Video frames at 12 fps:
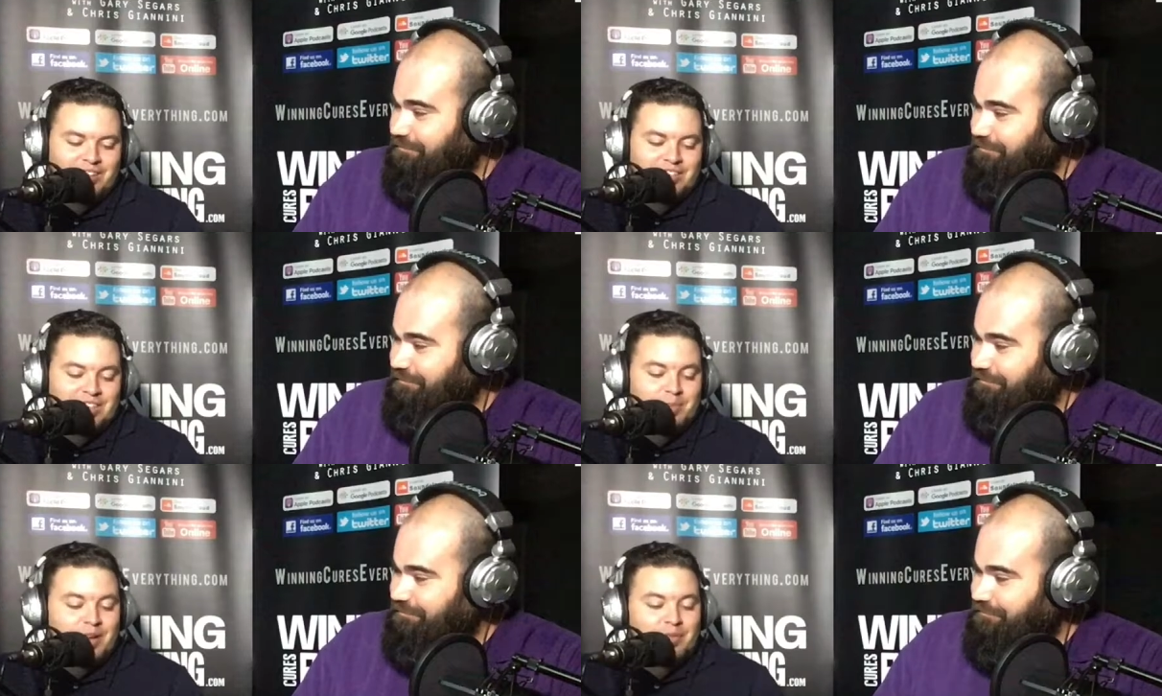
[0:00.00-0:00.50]

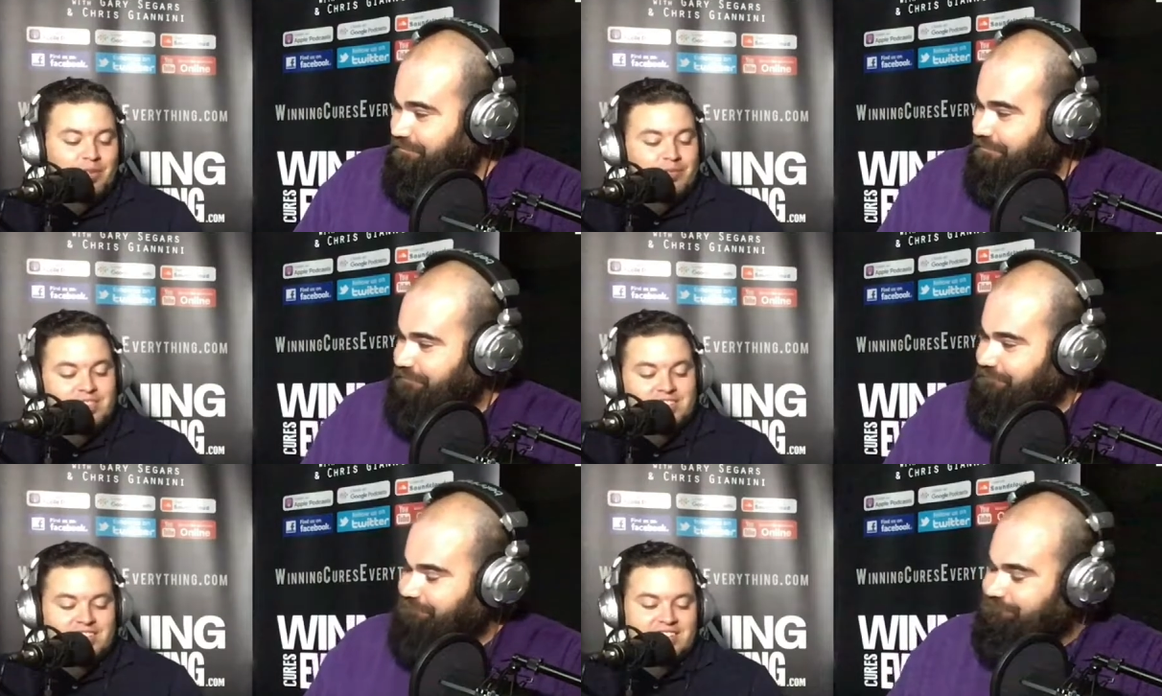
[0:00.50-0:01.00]
Speaker 1: Team had
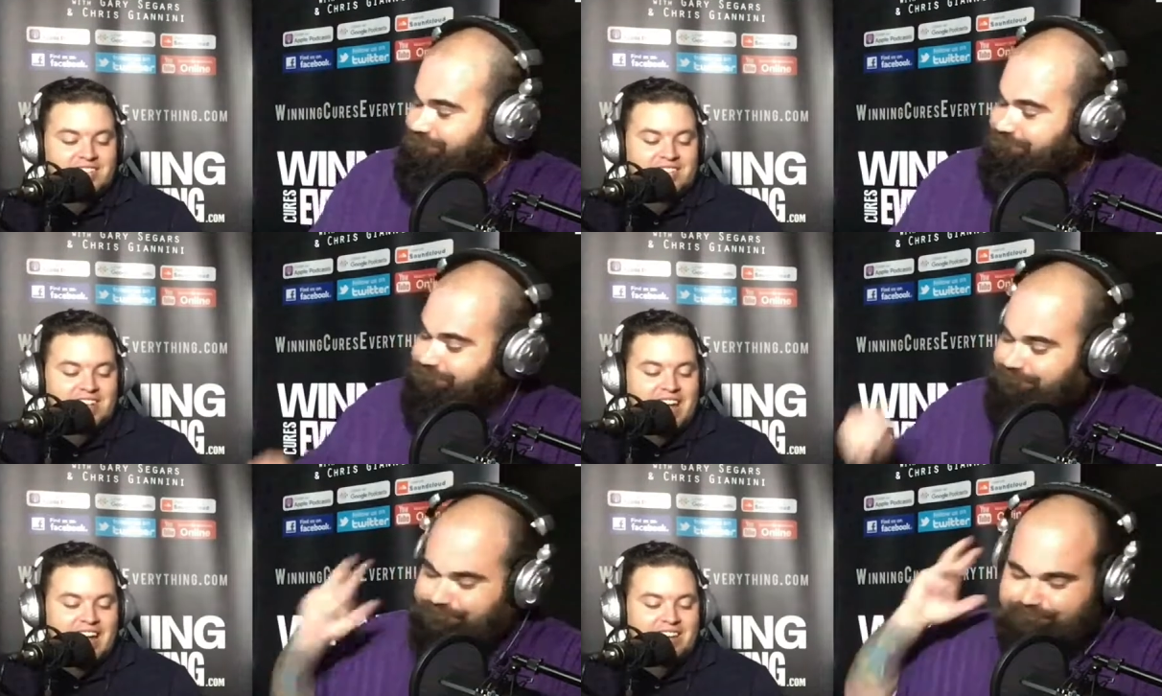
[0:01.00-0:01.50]
56
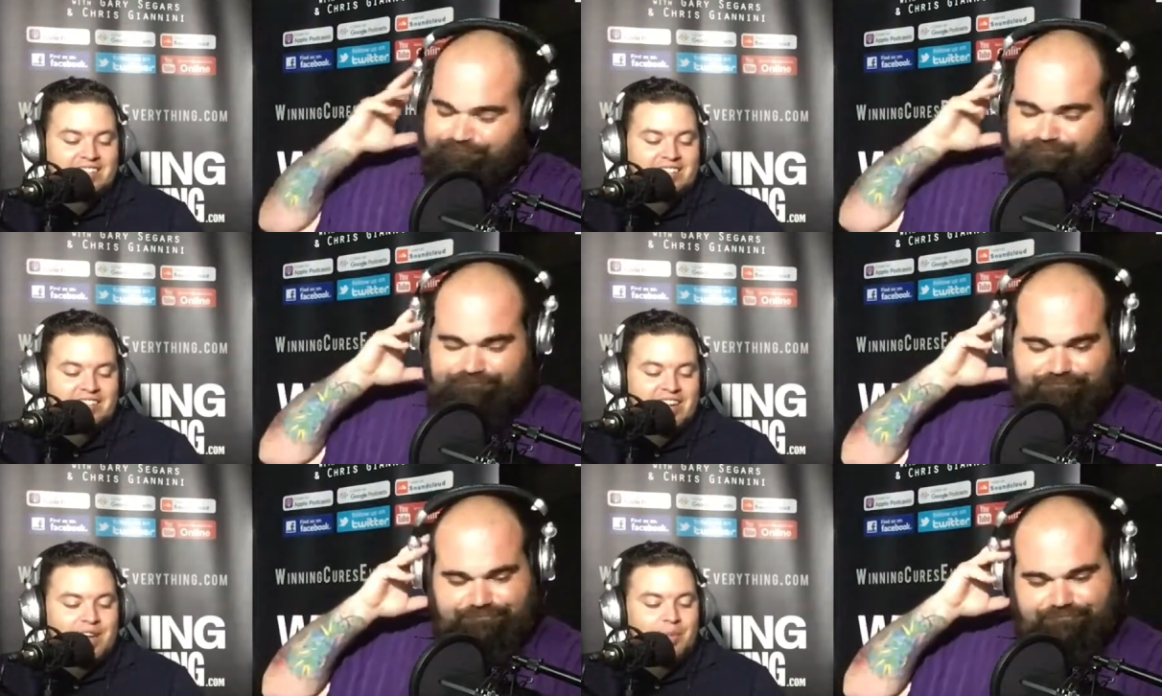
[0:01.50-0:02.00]

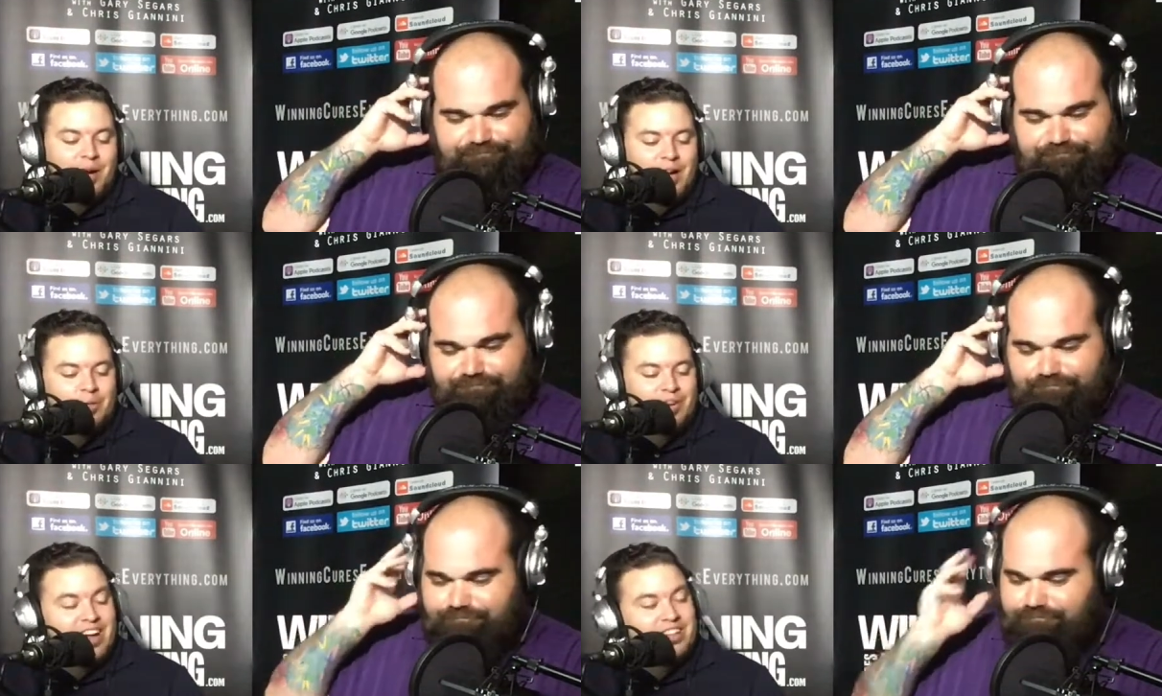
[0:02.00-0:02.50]
sacks. Cam
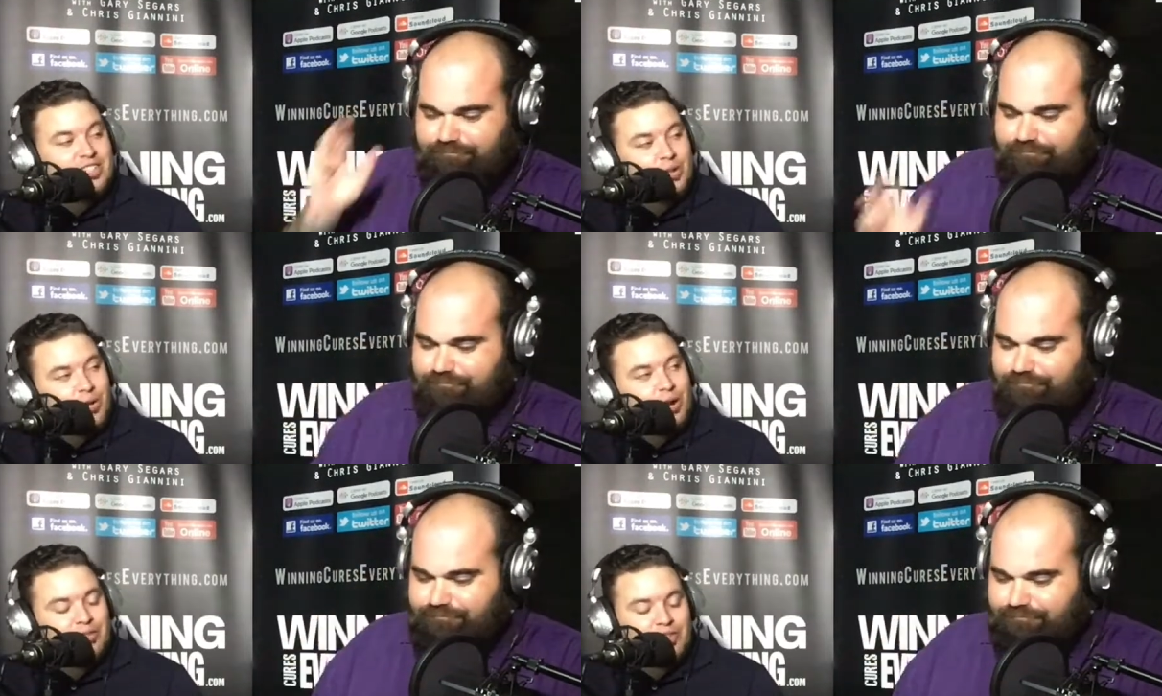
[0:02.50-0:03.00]
Hayward had
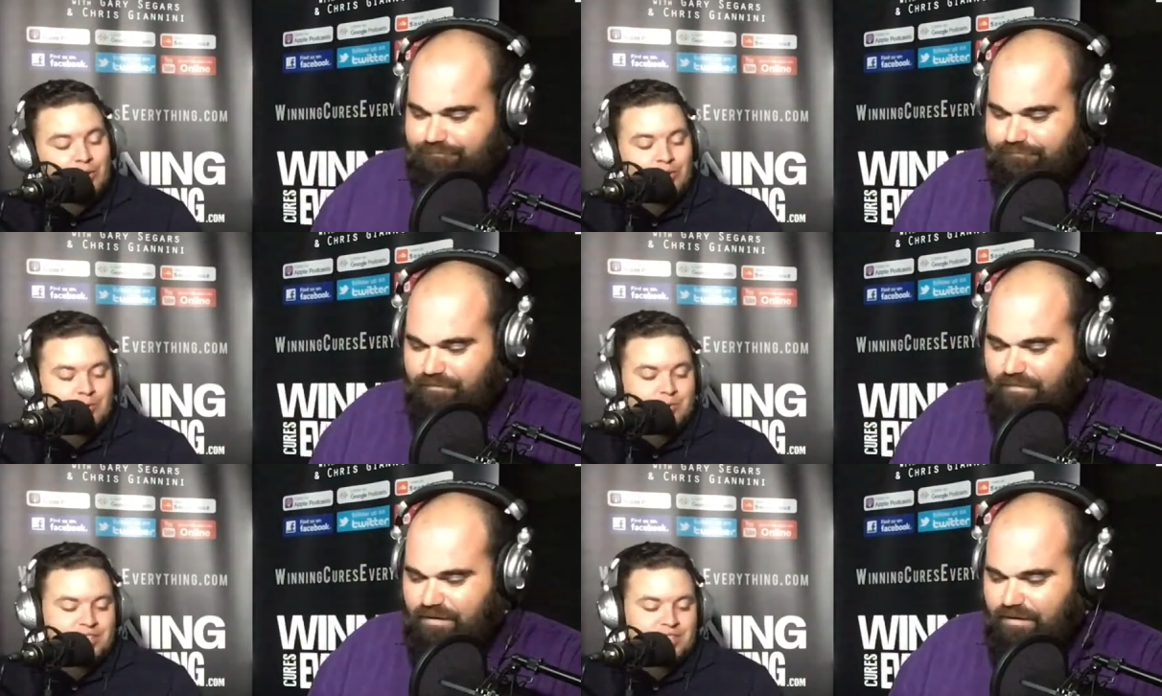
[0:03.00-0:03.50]
12 of
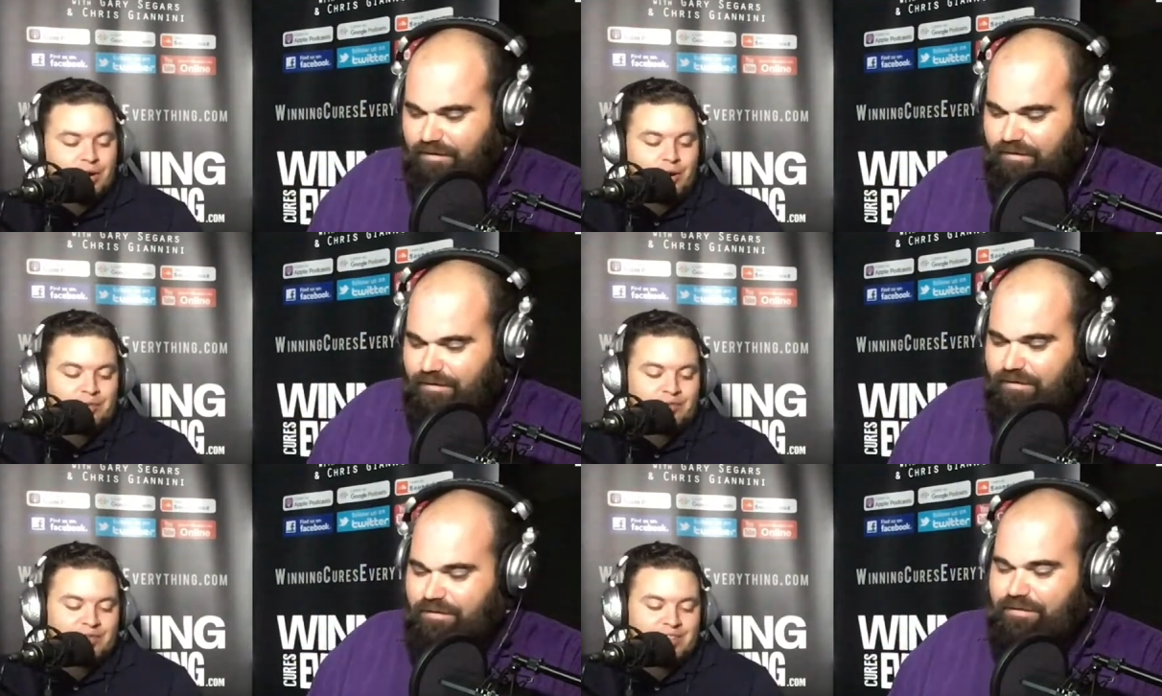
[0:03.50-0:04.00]
those
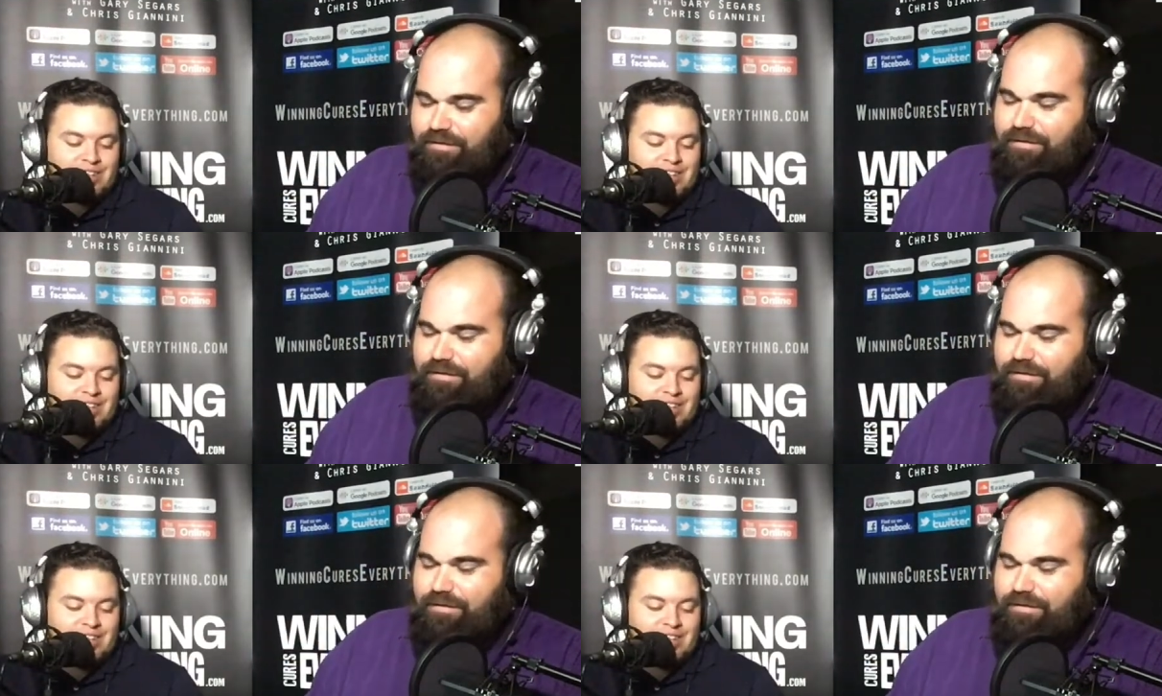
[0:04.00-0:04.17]
himself.